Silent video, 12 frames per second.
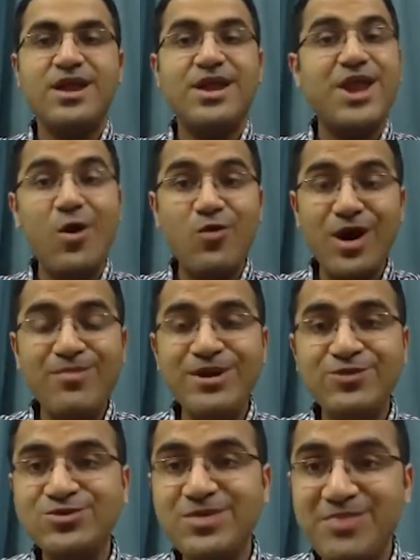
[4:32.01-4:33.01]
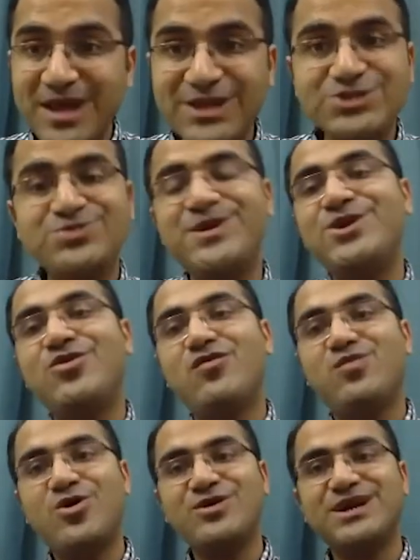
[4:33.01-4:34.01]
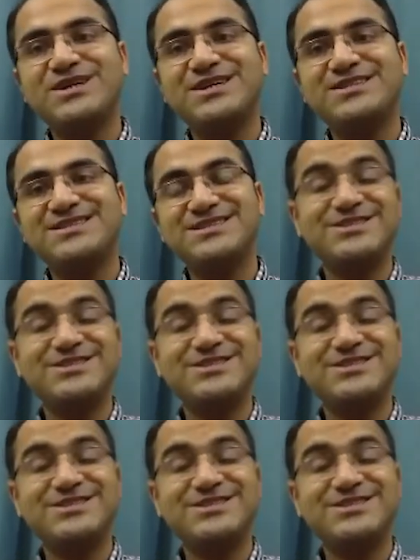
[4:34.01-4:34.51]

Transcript: Now, coming to the management of bronchiectasis.